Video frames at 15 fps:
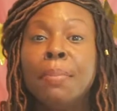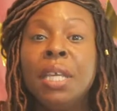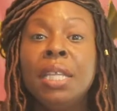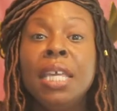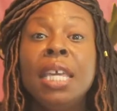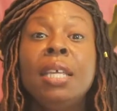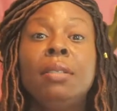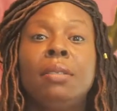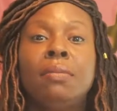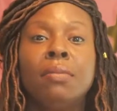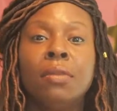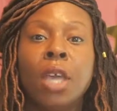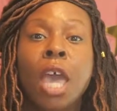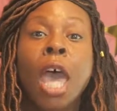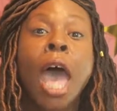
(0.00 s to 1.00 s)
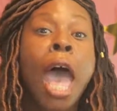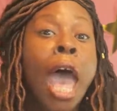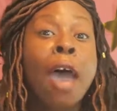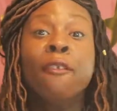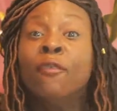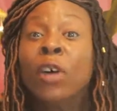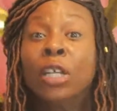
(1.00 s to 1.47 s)
a minute.
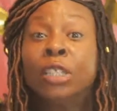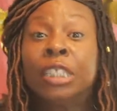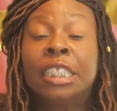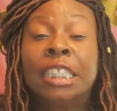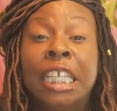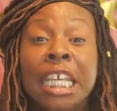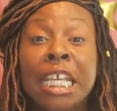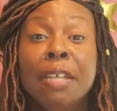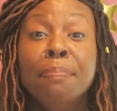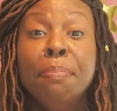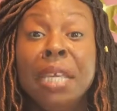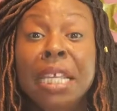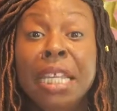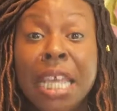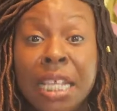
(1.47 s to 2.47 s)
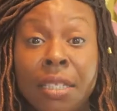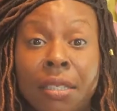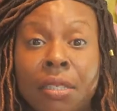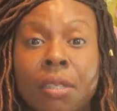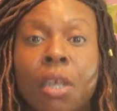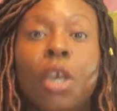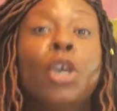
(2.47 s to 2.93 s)
For 10
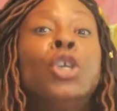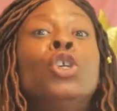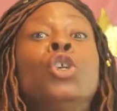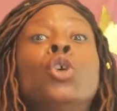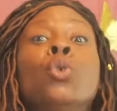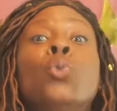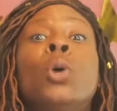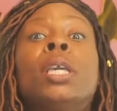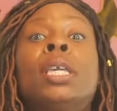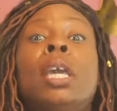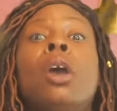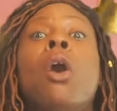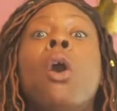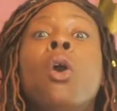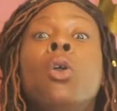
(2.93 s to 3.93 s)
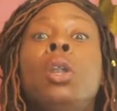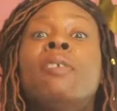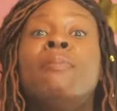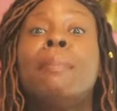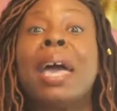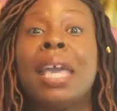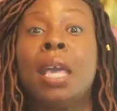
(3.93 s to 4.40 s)
minutes, you will get all
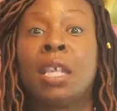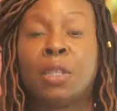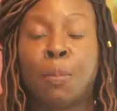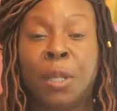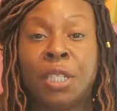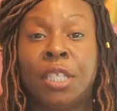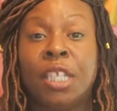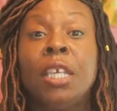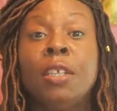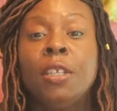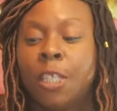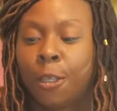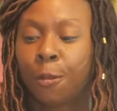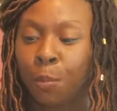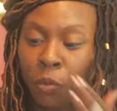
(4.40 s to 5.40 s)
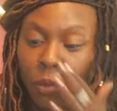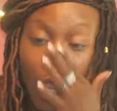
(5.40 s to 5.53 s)
of my expertise.